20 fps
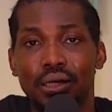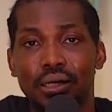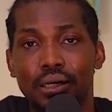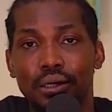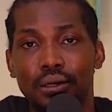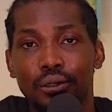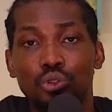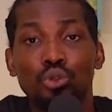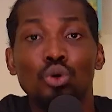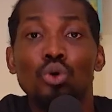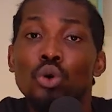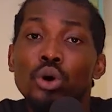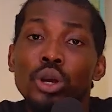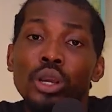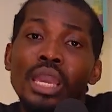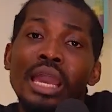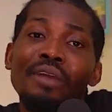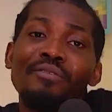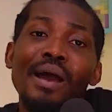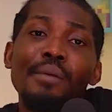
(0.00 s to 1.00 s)
So
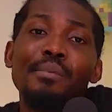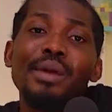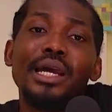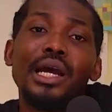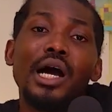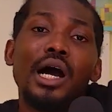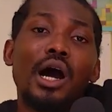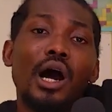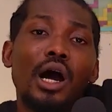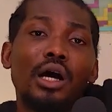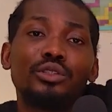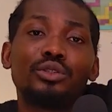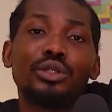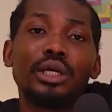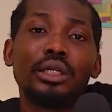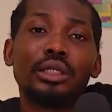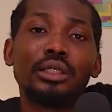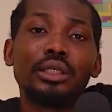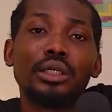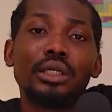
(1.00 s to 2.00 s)
if I make a hundred
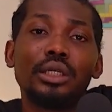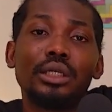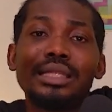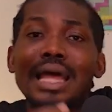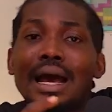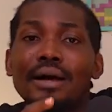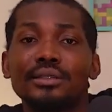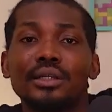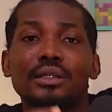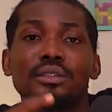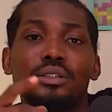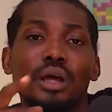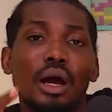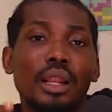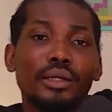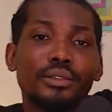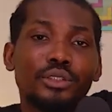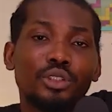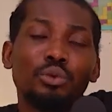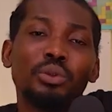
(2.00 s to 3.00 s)
thousand
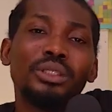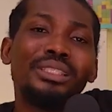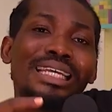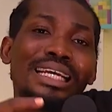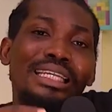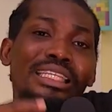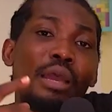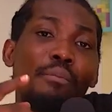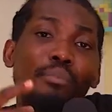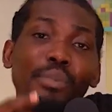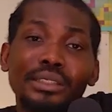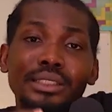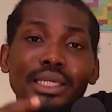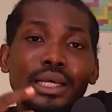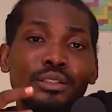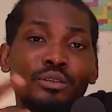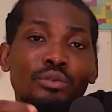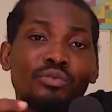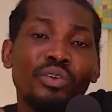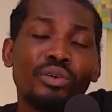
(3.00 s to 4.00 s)
dollars, you will take
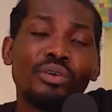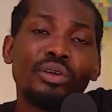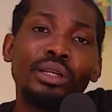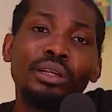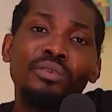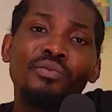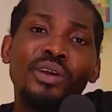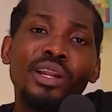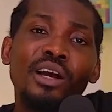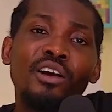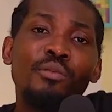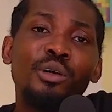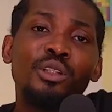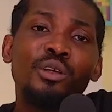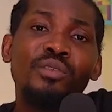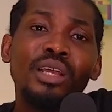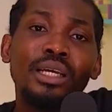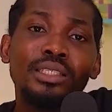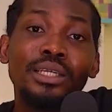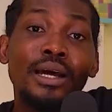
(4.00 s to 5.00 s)
10%. Uh, federal government of
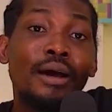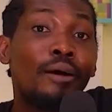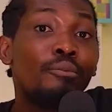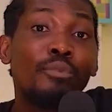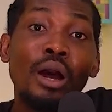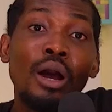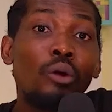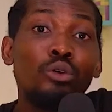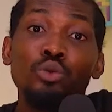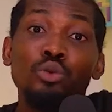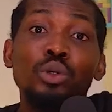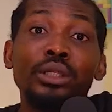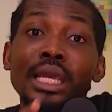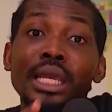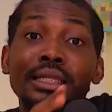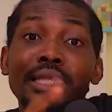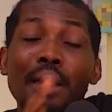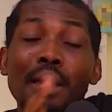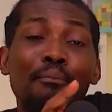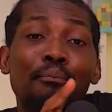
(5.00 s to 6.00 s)
Nigeria, you will take
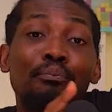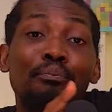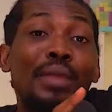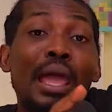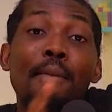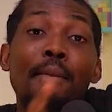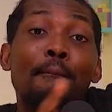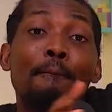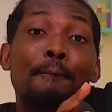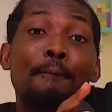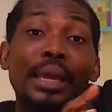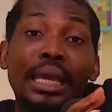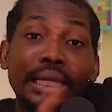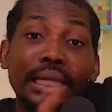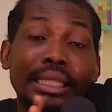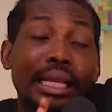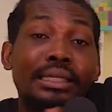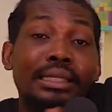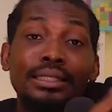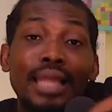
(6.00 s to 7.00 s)
10, 10 B,
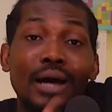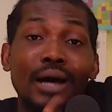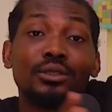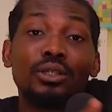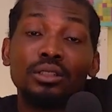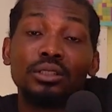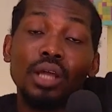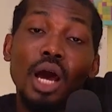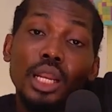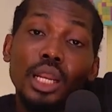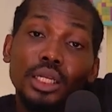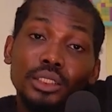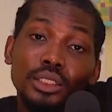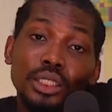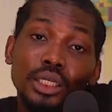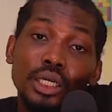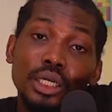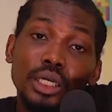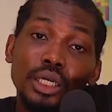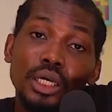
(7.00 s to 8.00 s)
ten thousand dollars.
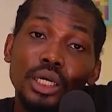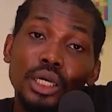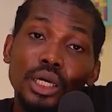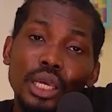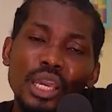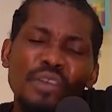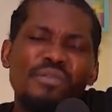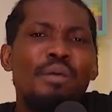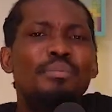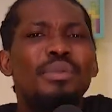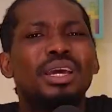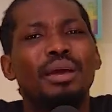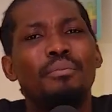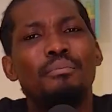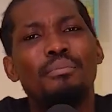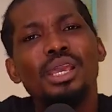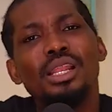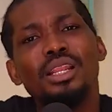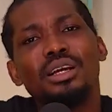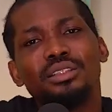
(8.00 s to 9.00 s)
If I make a
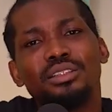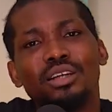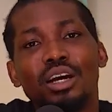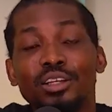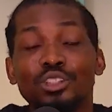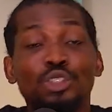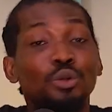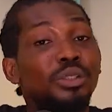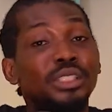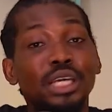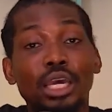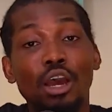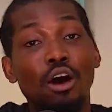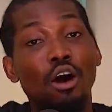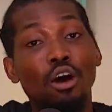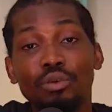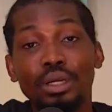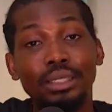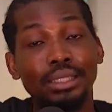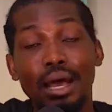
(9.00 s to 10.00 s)
million dollars, you will take a
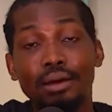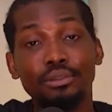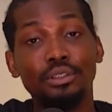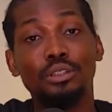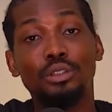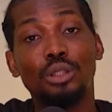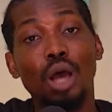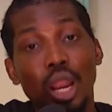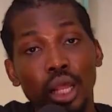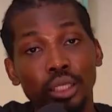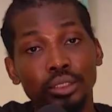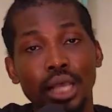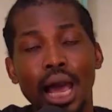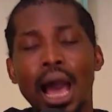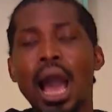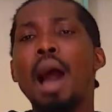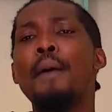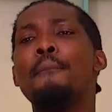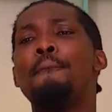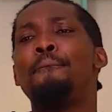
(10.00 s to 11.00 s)
hundred thousand dollars.
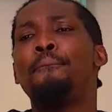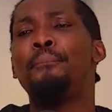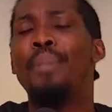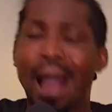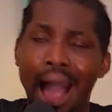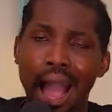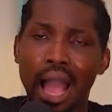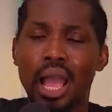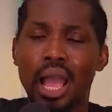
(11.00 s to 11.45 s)
Abba.